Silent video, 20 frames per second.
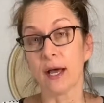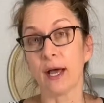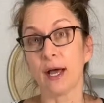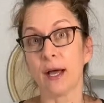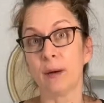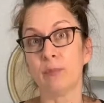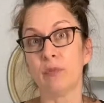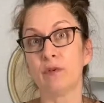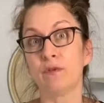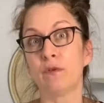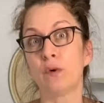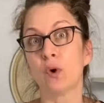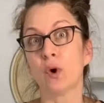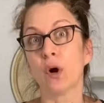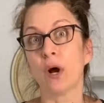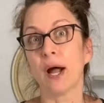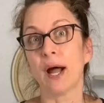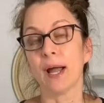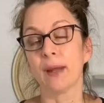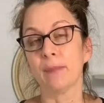before
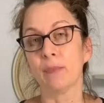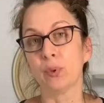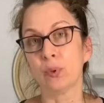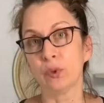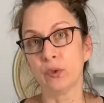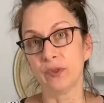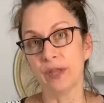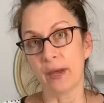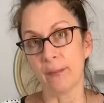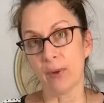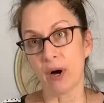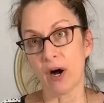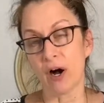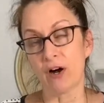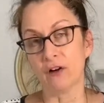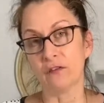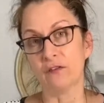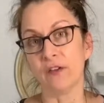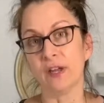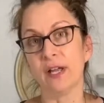I pulled them
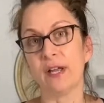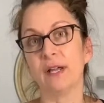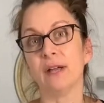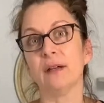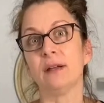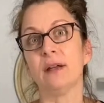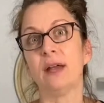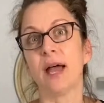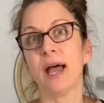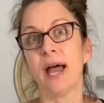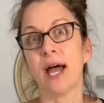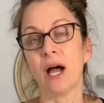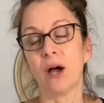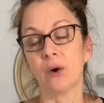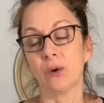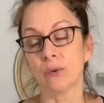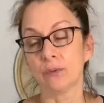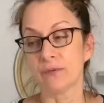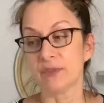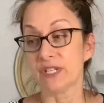off and
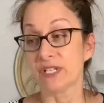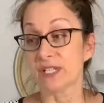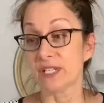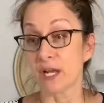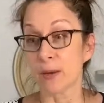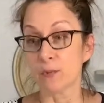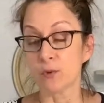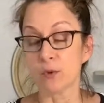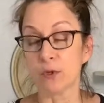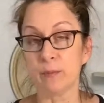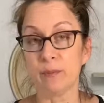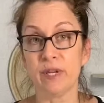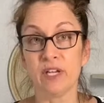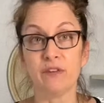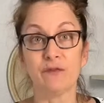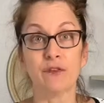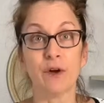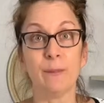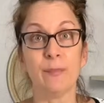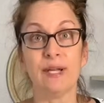how the steps would be
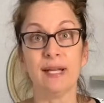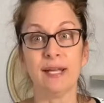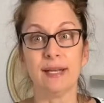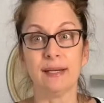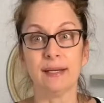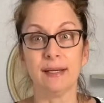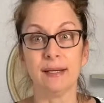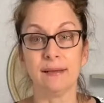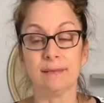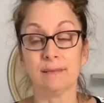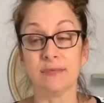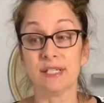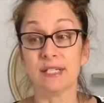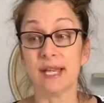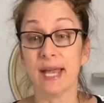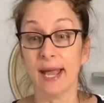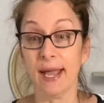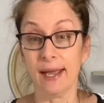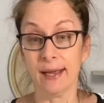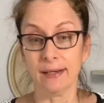from beginning
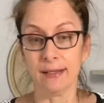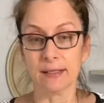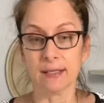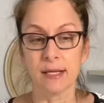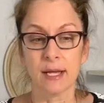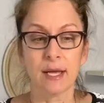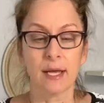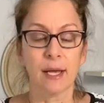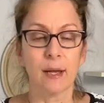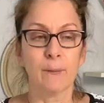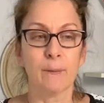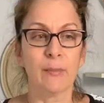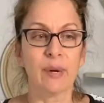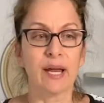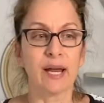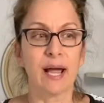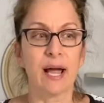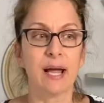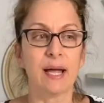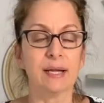to end. But
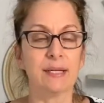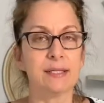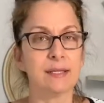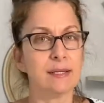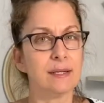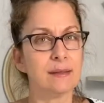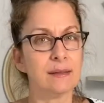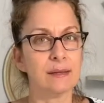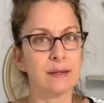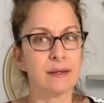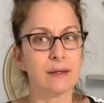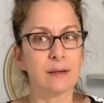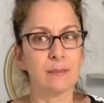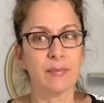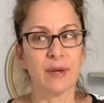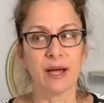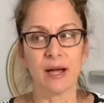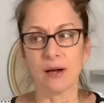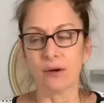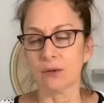I didn't think
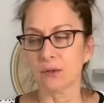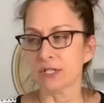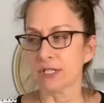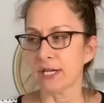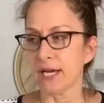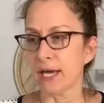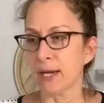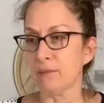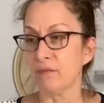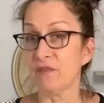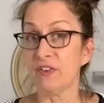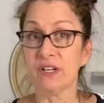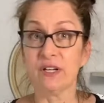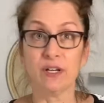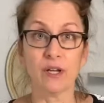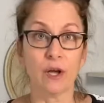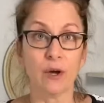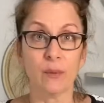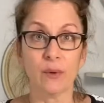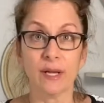about
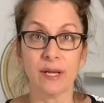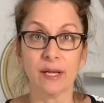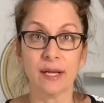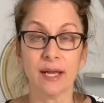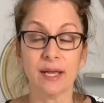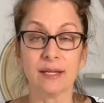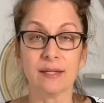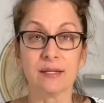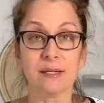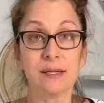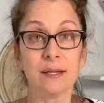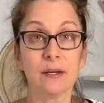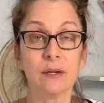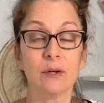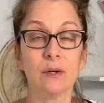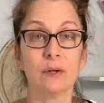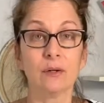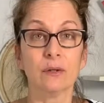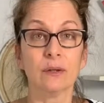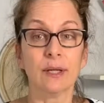videoing
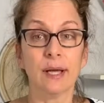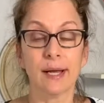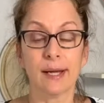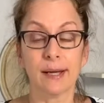until